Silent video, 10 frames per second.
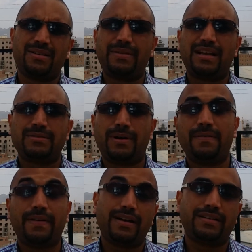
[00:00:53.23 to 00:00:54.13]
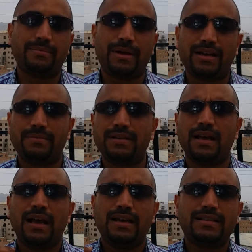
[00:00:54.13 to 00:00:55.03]
So that's why financial management
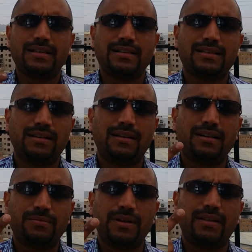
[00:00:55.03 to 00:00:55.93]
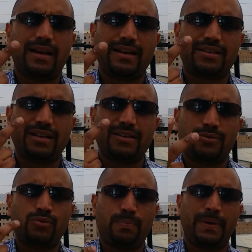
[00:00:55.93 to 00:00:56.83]
is concerned with actually
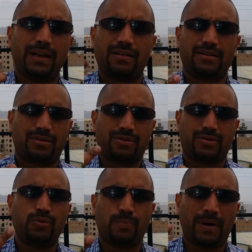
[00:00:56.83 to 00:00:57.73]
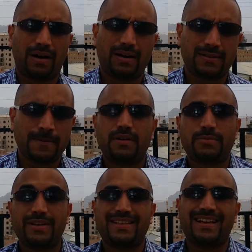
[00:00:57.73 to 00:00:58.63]
two pillars or two parts.
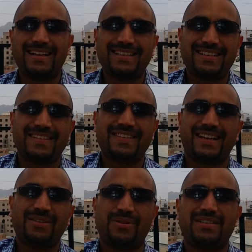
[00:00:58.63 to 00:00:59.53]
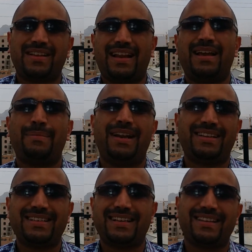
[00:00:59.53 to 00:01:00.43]
First one is the assets and the second one is the
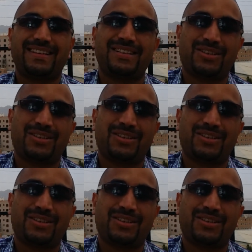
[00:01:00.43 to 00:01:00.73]
liabilities and the